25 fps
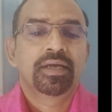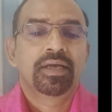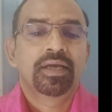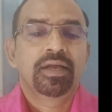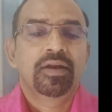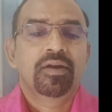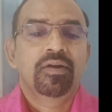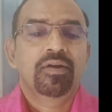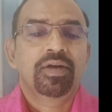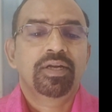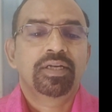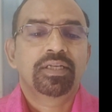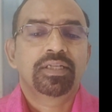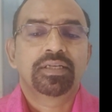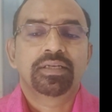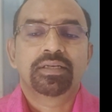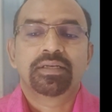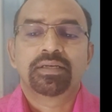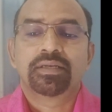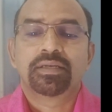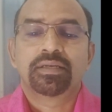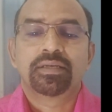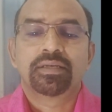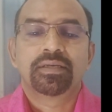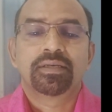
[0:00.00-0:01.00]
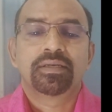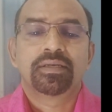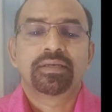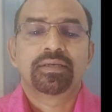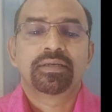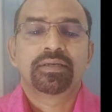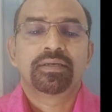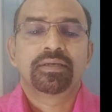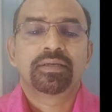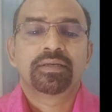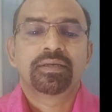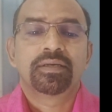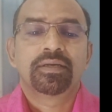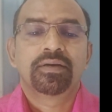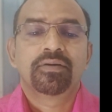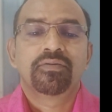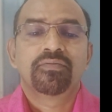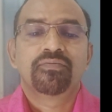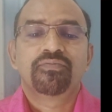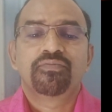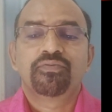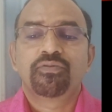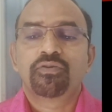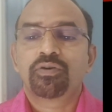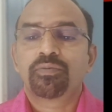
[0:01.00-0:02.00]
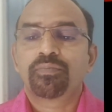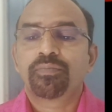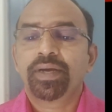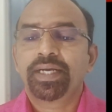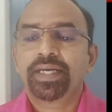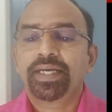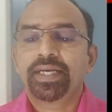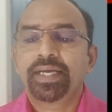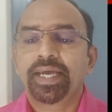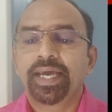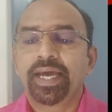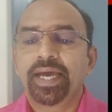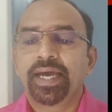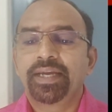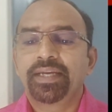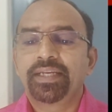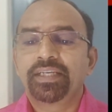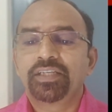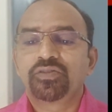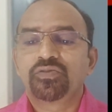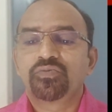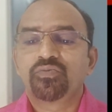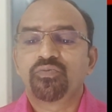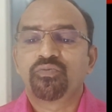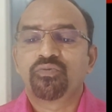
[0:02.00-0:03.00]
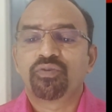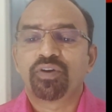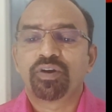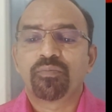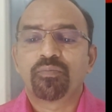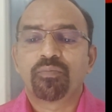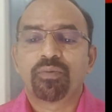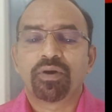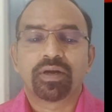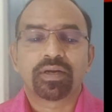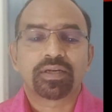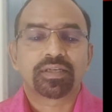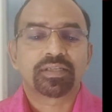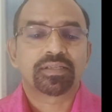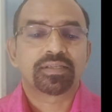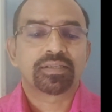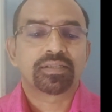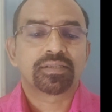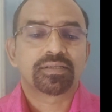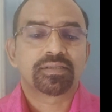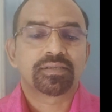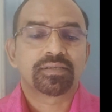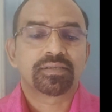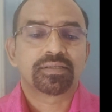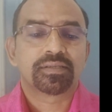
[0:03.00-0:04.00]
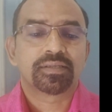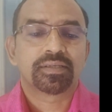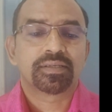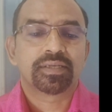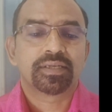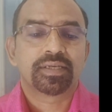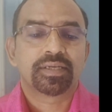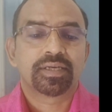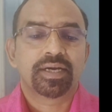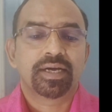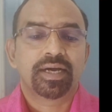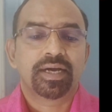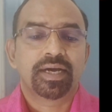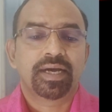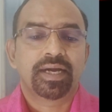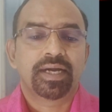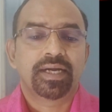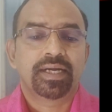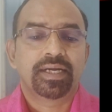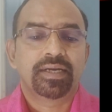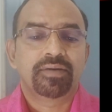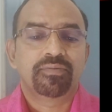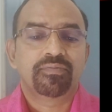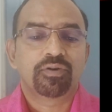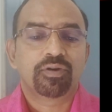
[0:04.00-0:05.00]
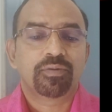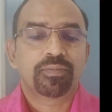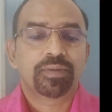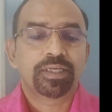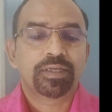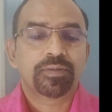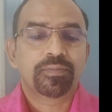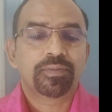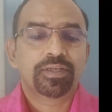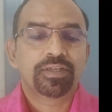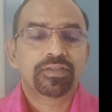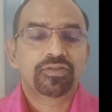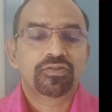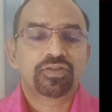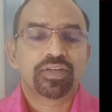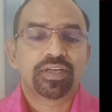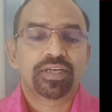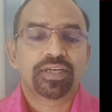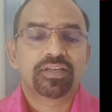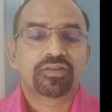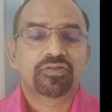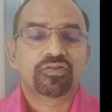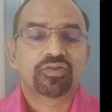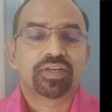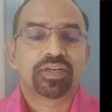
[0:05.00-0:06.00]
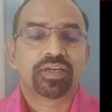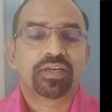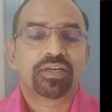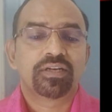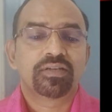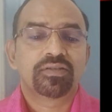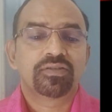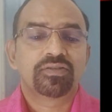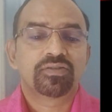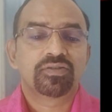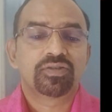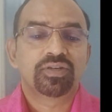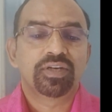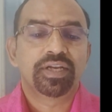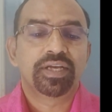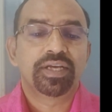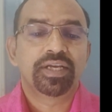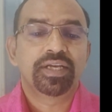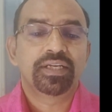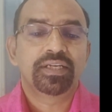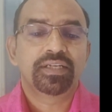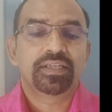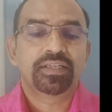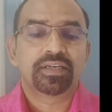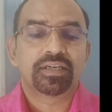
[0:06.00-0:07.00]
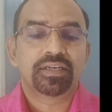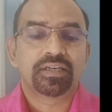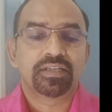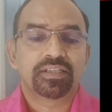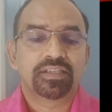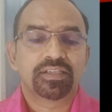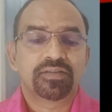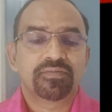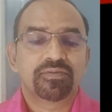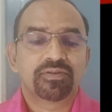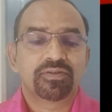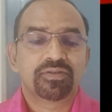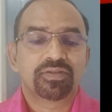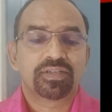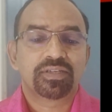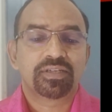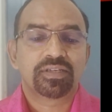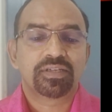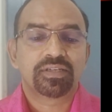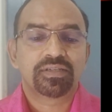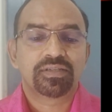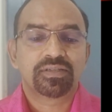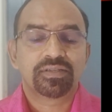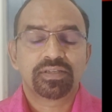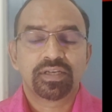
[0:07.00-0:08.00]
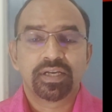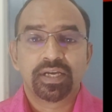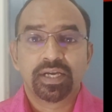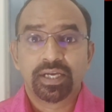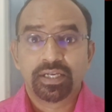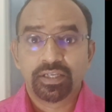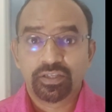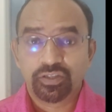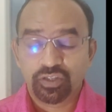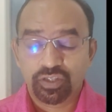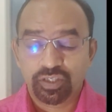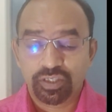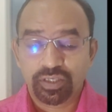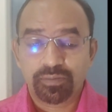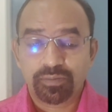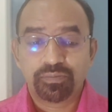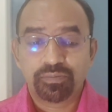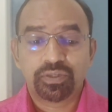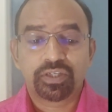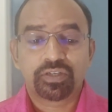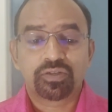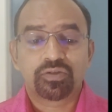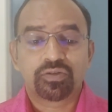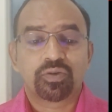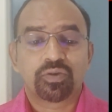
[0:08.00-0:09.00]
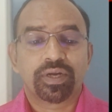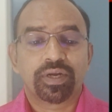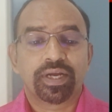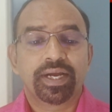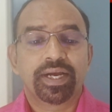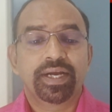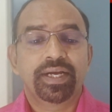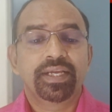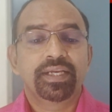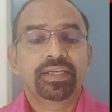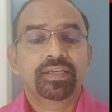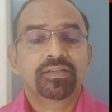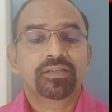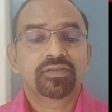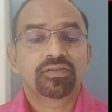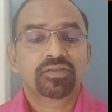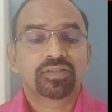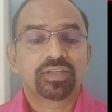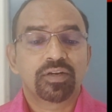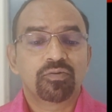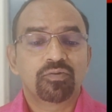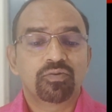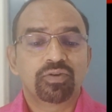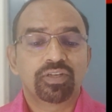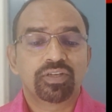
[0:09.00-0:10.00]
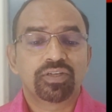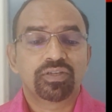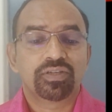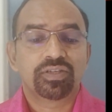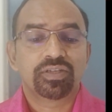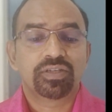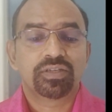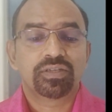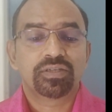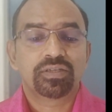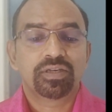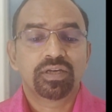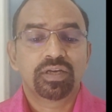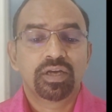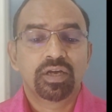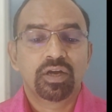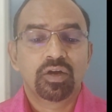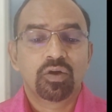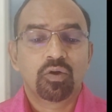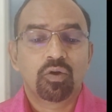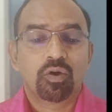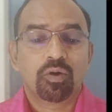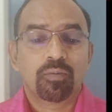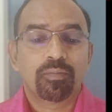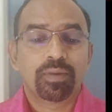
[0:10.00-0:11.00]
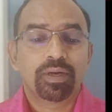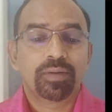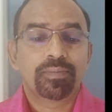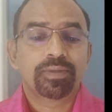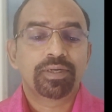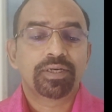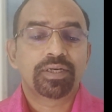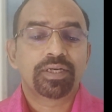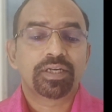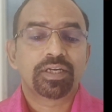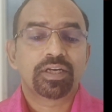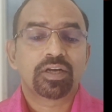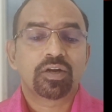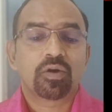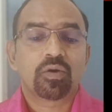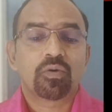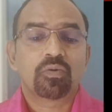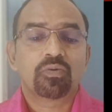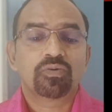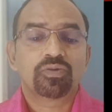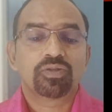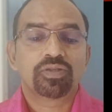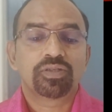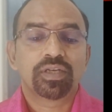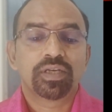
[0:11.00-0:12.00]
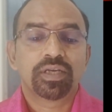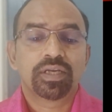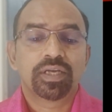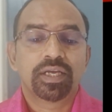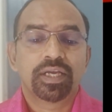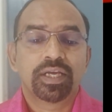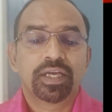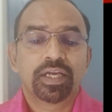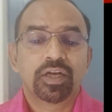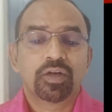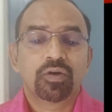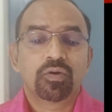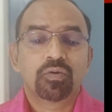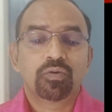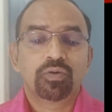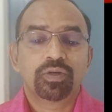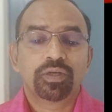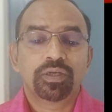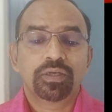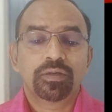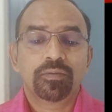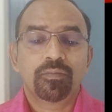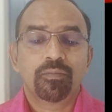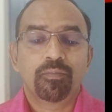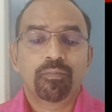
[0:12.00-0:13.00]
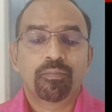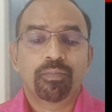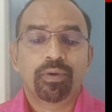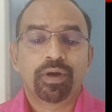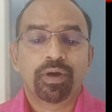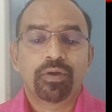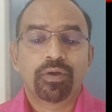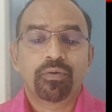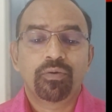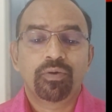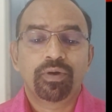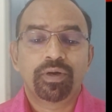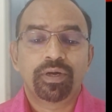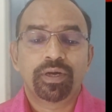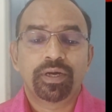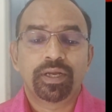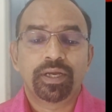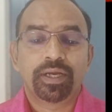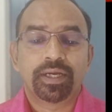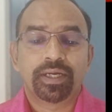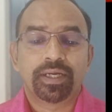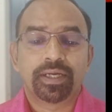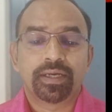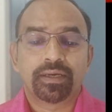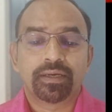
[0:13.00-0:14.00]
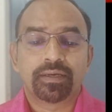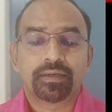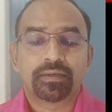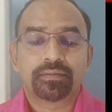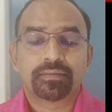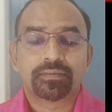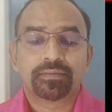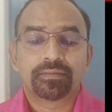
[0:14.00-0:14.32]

Look at the format carries 1 marks, and format means sentence address, date, receiver's address, subject or heading, salutation, complementary clause, including biodata.